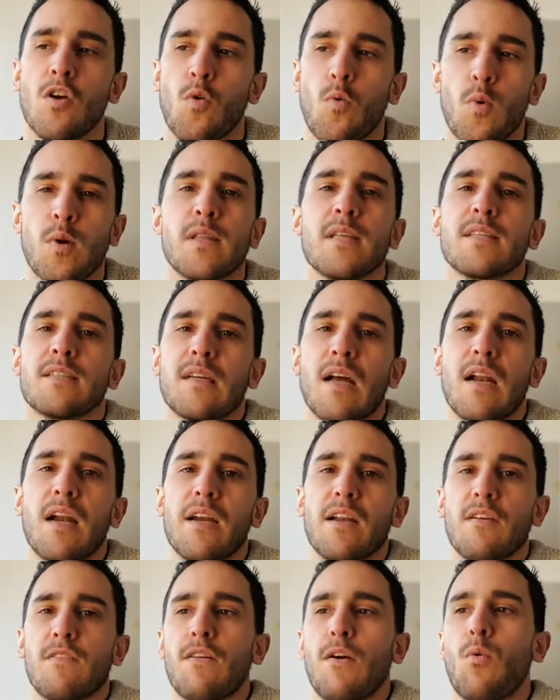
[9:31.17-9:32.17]
When the
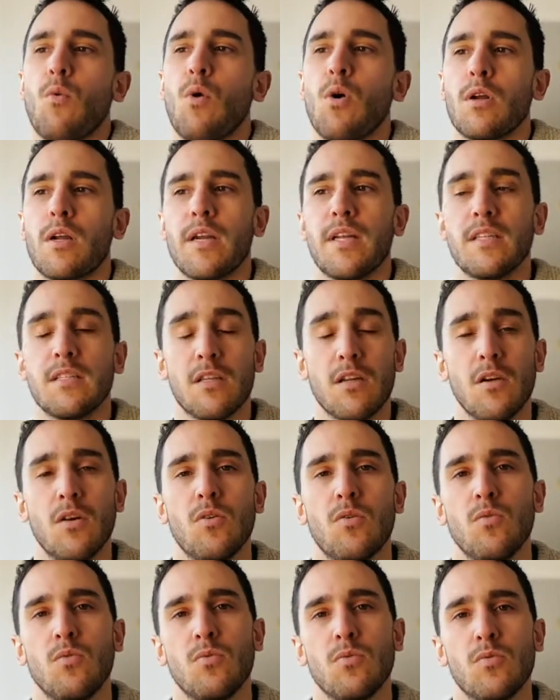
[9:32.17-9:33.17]
salary of a worker is
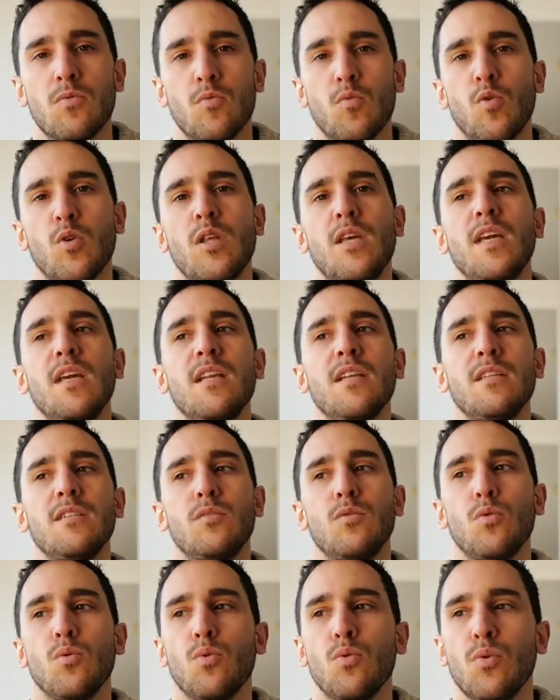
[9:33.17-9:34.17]
low, what he needs
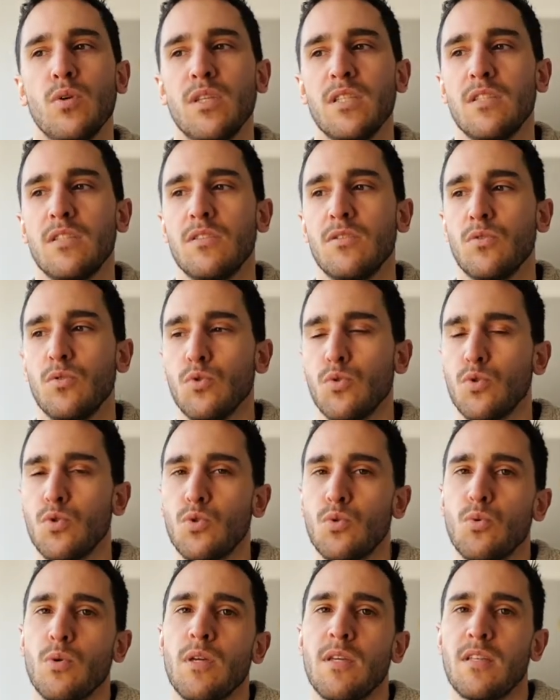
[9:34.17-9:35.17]
to do is
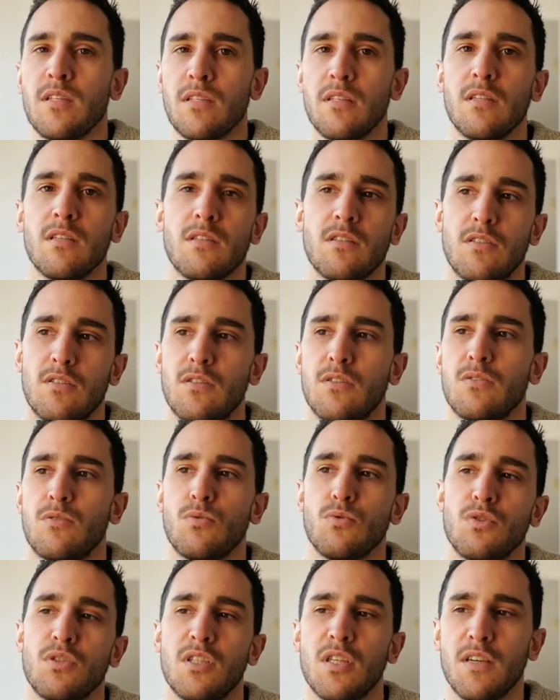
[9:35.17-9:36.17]

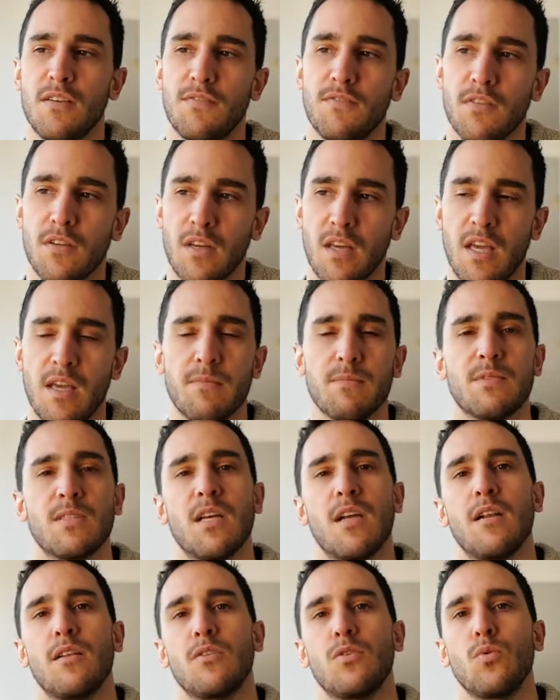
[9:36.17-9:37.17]
to shift
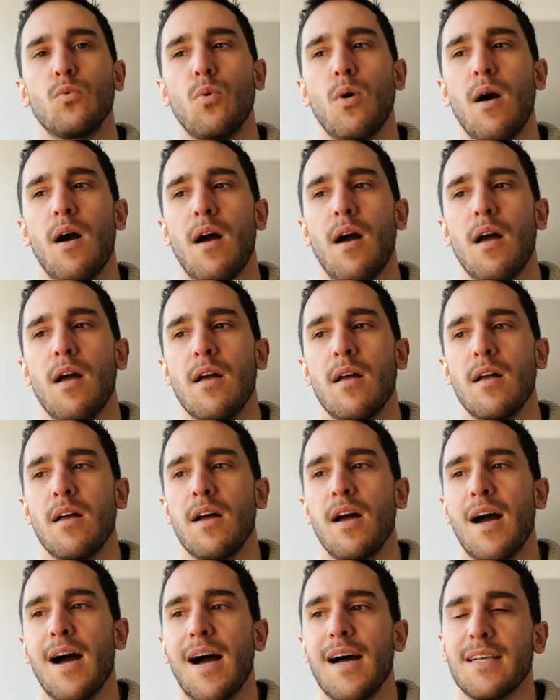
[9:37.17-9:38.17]
himself to a
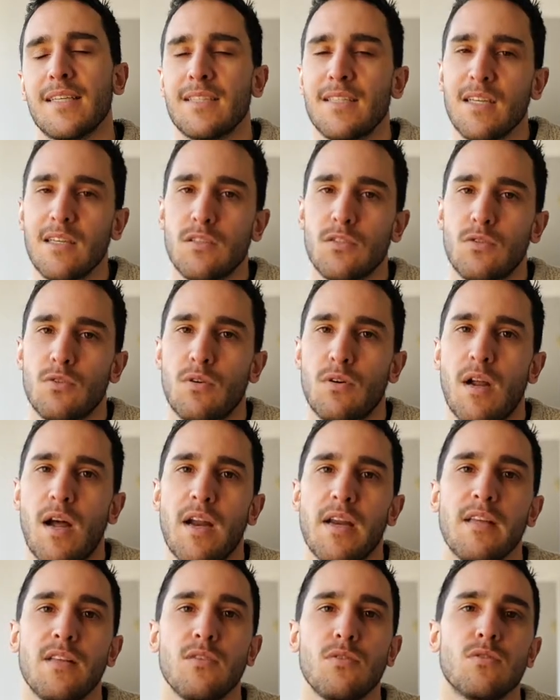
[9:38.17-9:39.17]
sector,
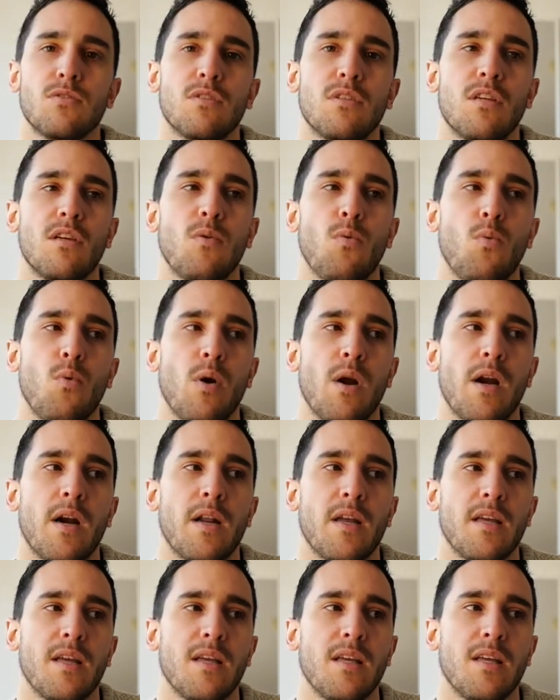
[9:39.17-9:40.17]
an industry where